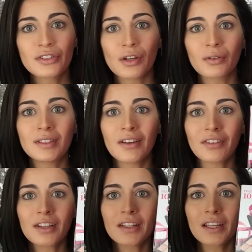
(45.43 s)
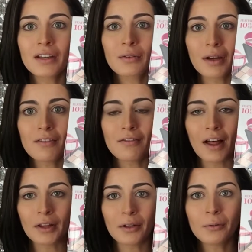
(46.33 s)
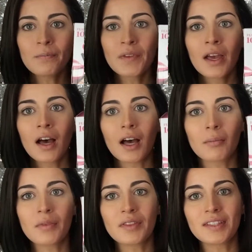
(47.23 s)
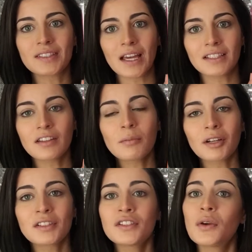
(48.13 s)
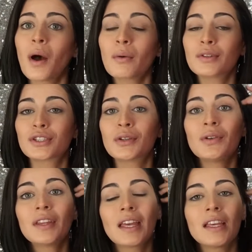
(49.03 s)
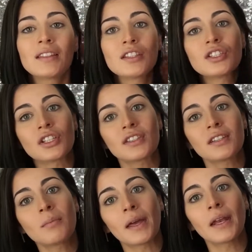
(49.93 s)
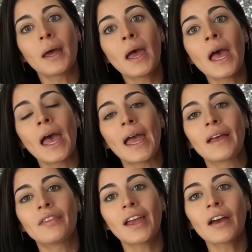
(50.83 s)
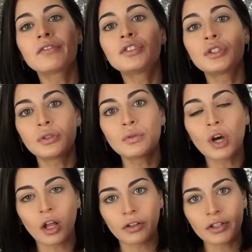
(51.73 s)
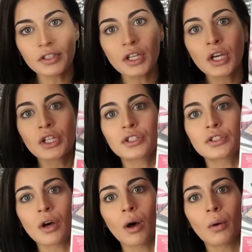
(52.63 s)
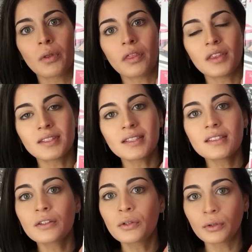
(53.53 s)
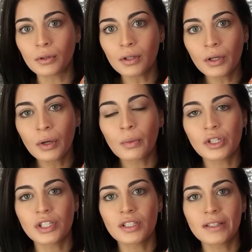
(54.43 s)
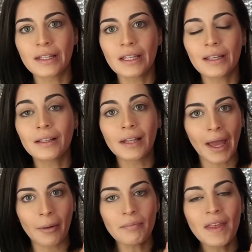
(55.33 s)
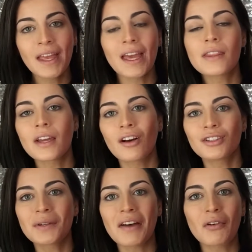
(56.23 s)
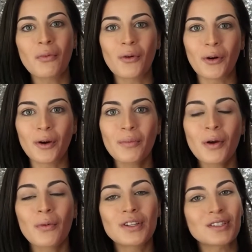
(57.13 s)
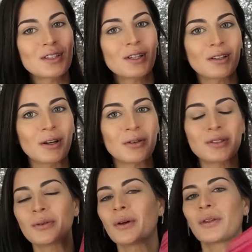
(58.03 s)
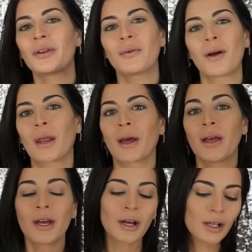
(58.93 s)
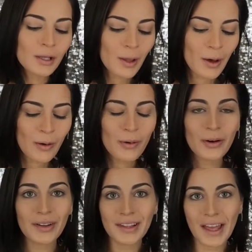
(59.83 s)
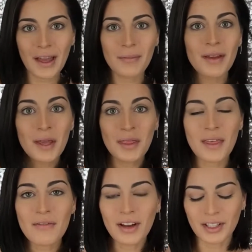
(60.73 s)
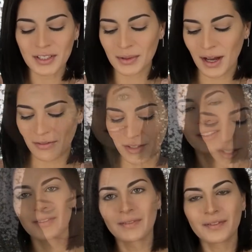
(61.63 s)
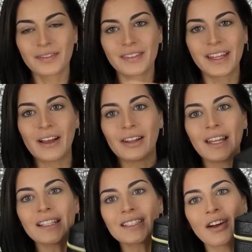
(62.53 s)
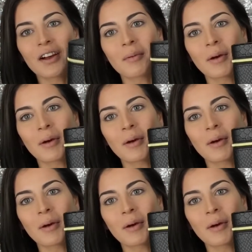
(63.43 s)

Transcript: So definitely a great value. The size of the box is cute. I will show you the case in just a bit. And they have 2 colors. So this is the Cool, which is the glam, and they also have a warm, which is a glow. So whether you want to glow or glam, they've got you covered. Now let's talk